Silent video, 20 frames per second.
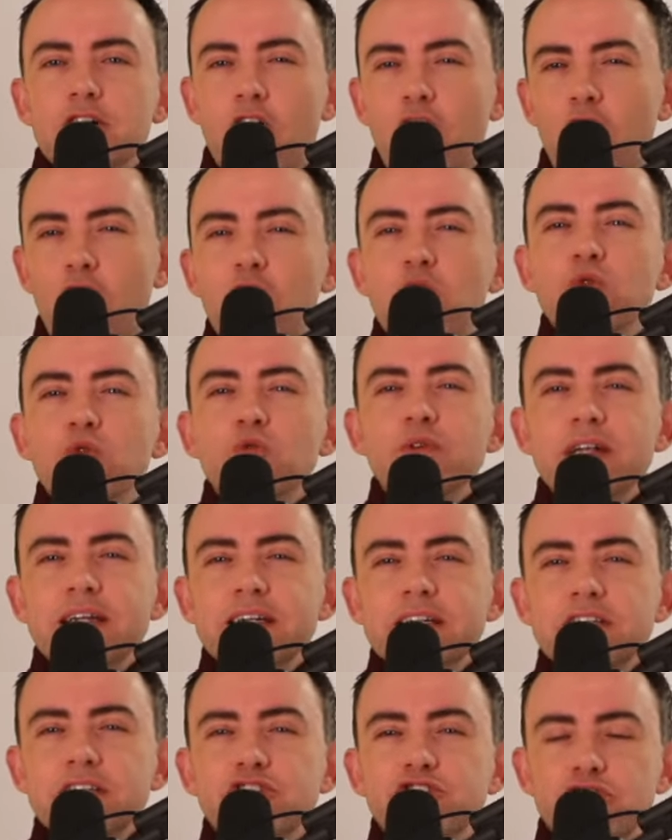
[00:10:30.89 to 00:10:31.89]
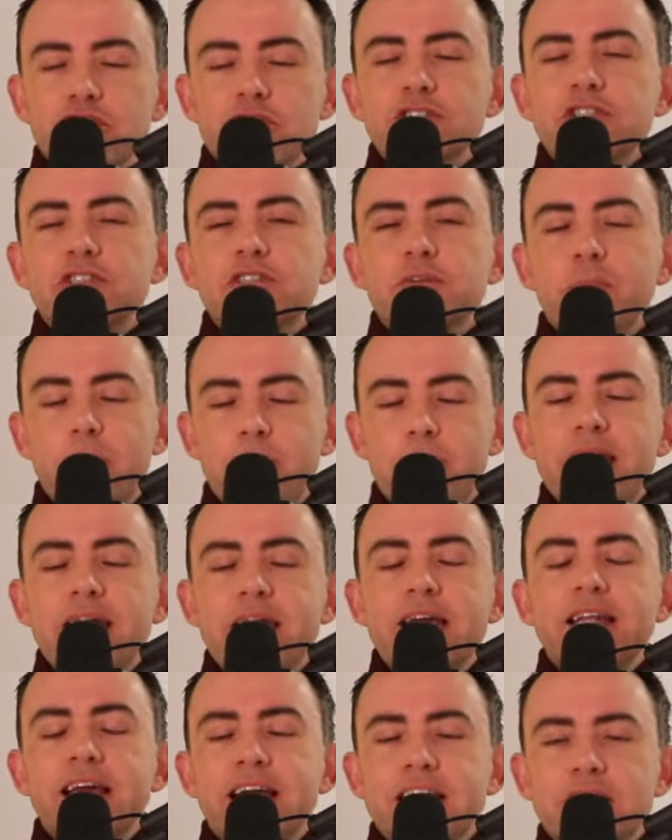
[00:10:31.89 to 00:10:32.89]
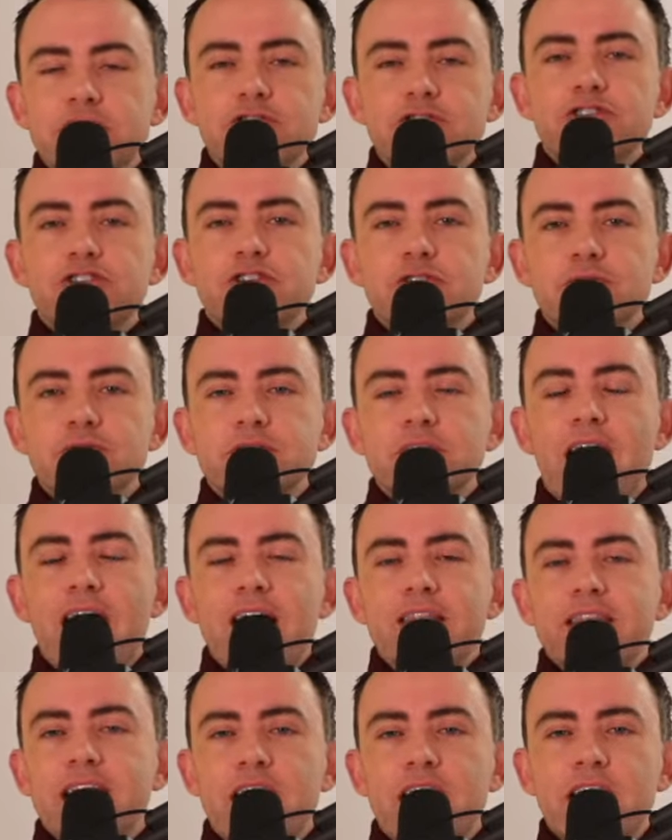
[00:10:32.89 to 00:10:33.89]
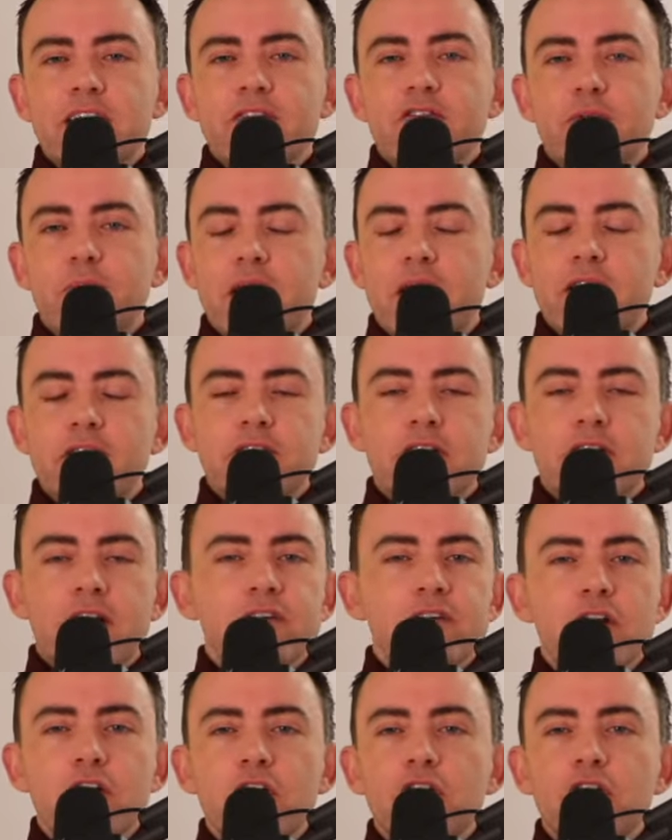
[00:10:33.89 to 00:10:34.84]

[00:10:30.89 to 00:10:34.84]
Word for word: only just been introduced at the end of the paragraph.